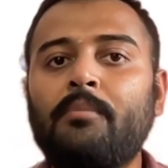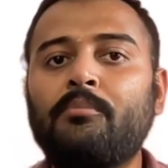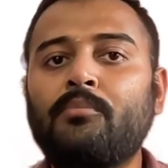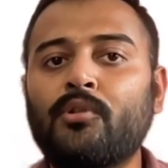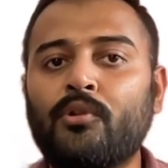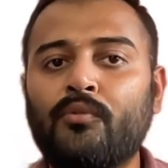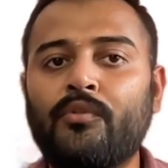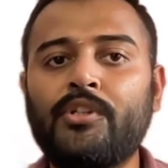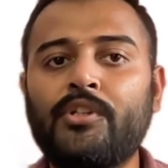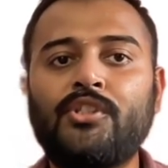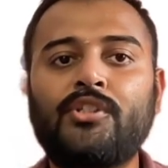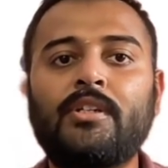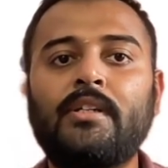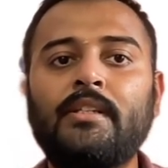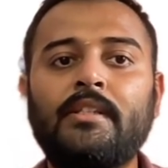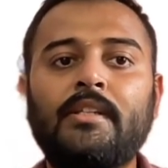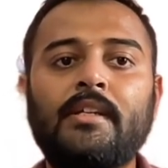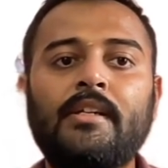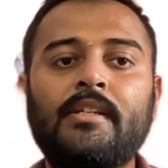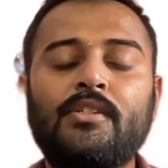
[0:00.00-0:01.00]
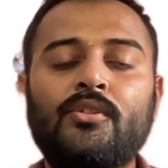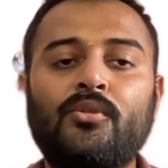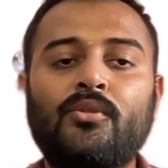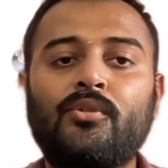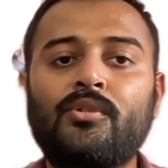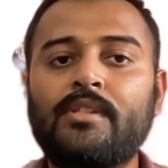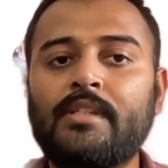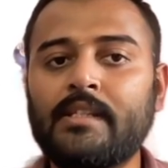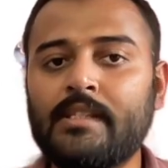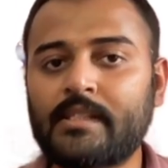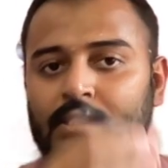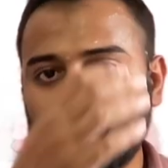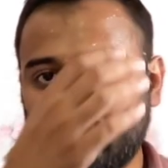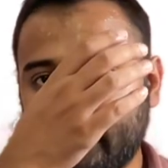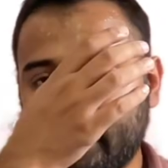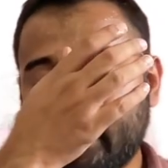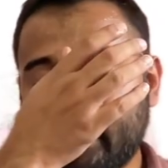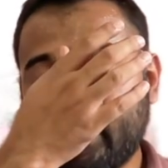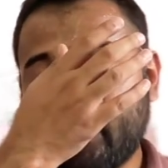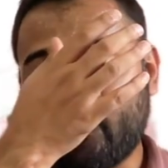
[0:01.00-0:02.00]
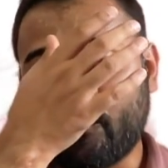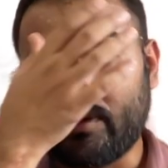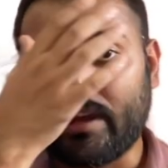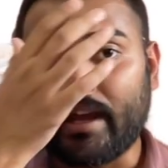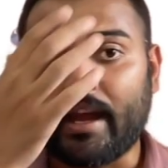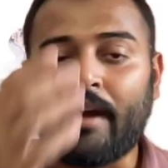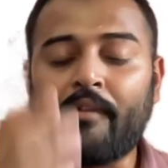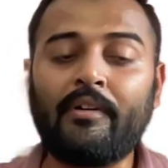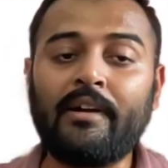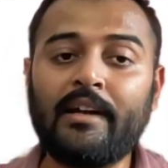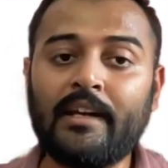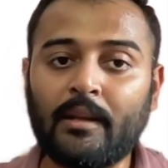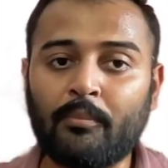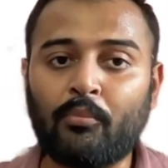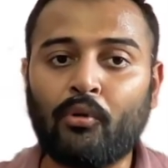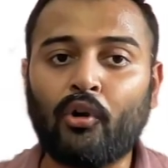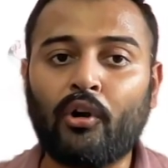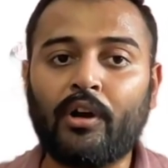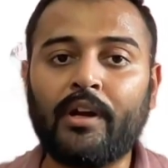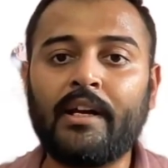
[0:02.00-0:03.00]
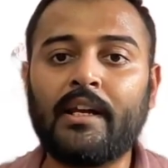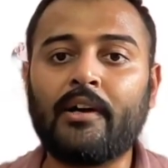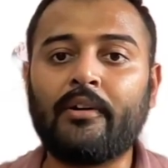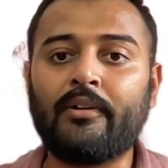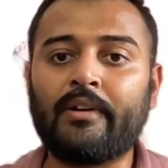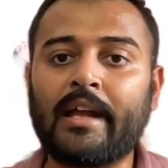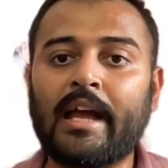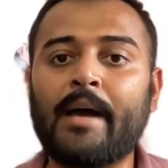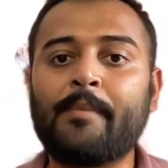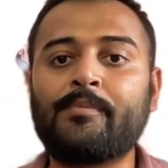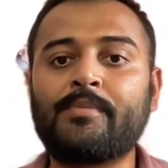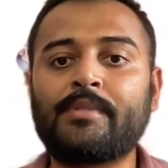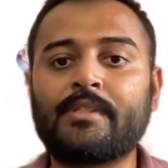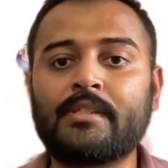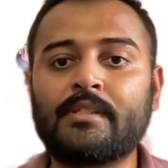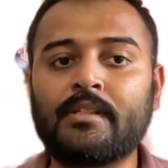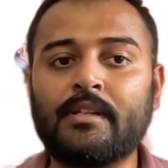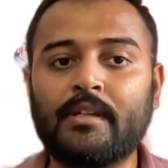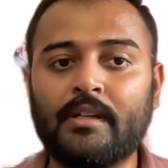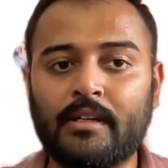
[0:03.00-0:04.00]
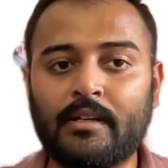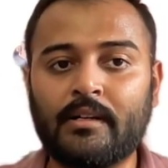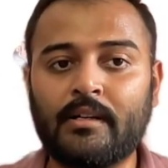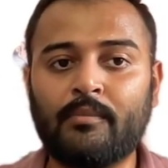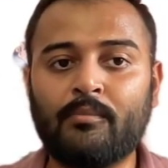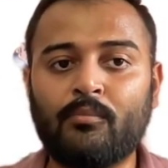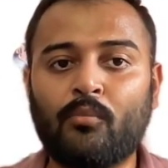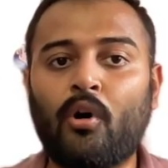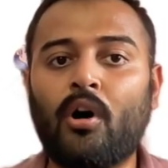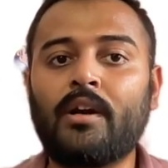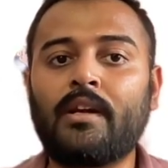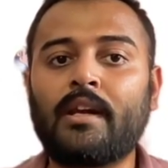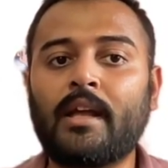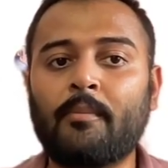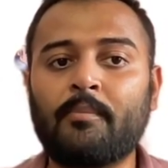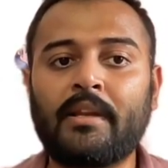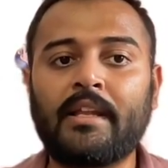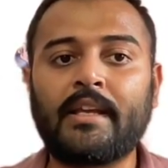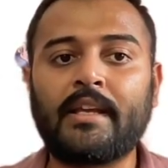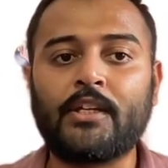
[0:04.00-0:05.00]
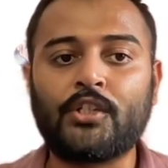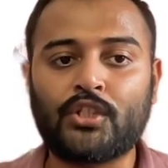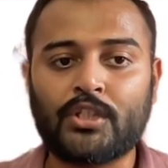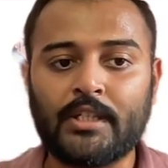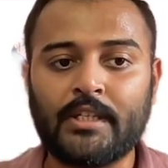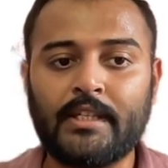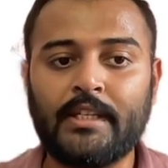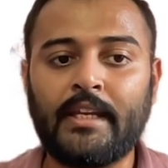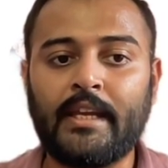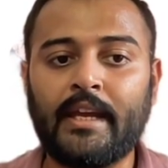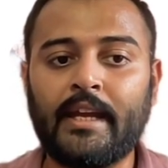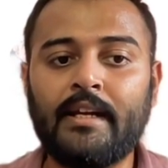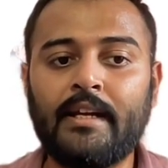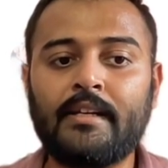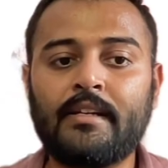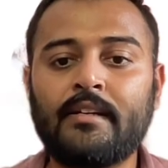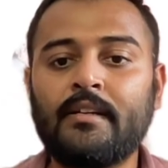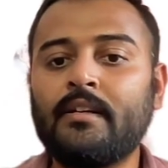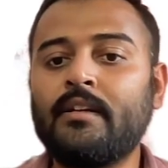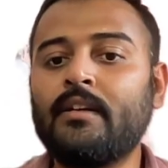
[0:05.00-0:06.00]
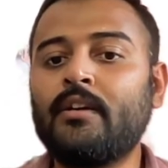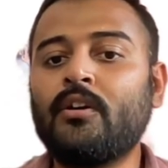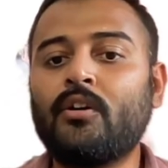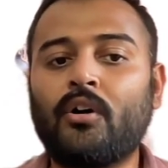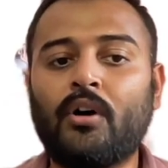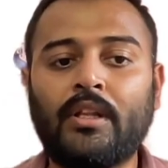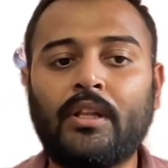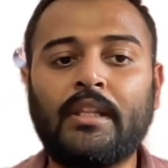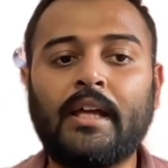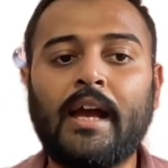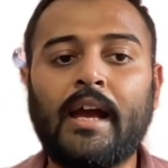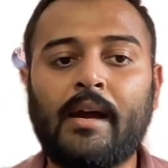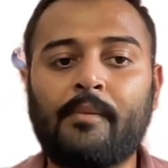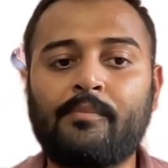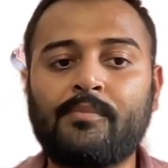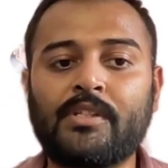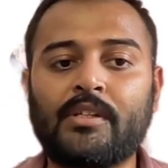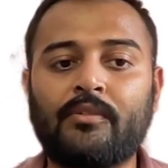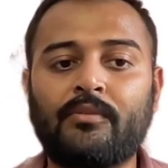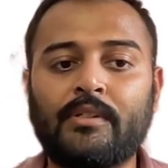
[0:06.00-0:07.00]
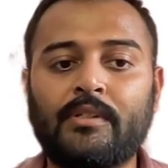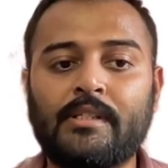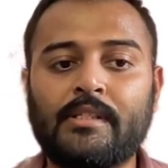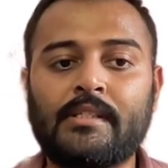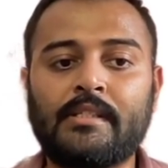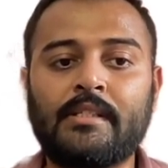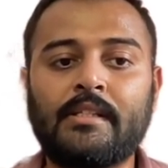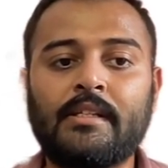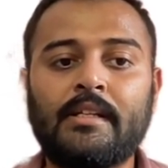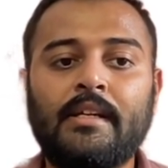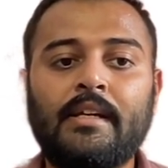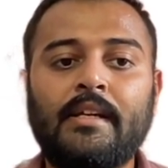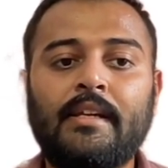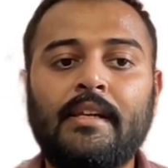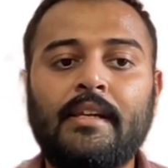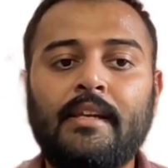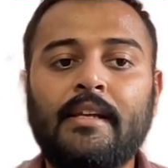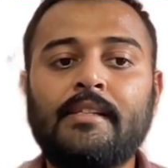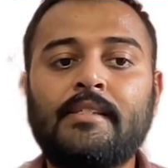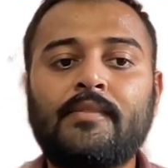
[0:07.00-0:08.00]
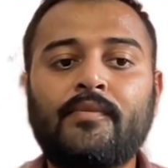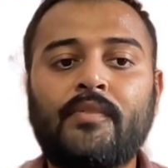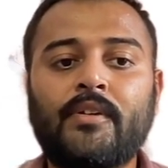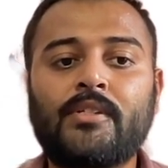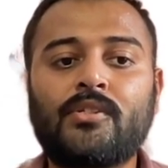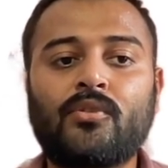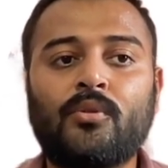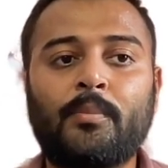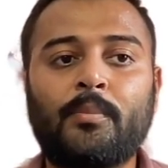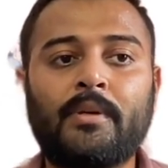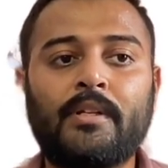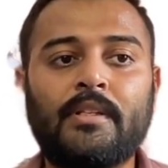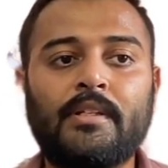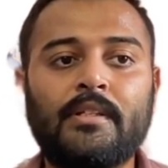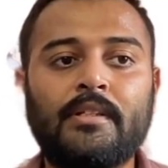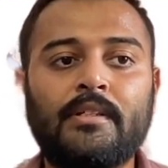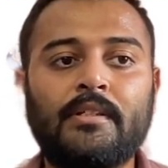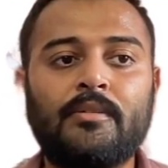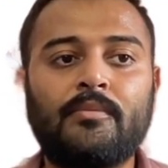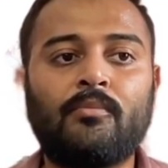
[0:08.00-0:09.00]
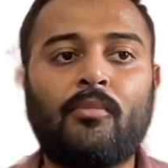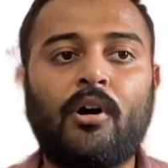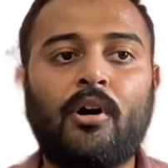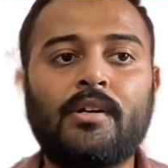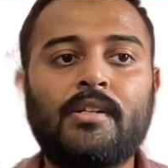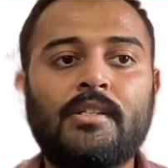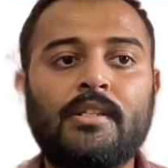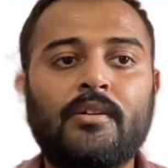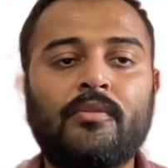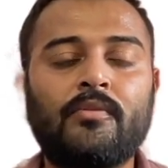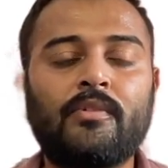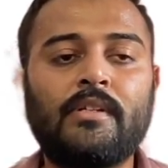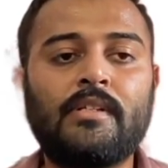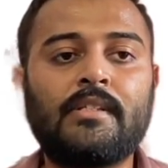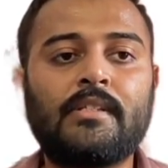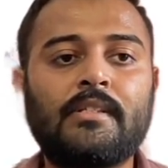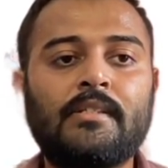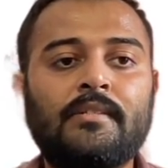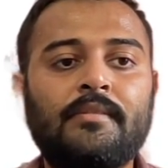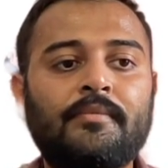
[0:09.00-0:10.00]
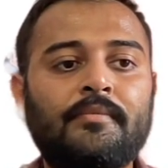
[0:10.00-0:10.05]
provisioned the resources. We haven't deployed our apps bot application yet on the app service. Let's first open the bot service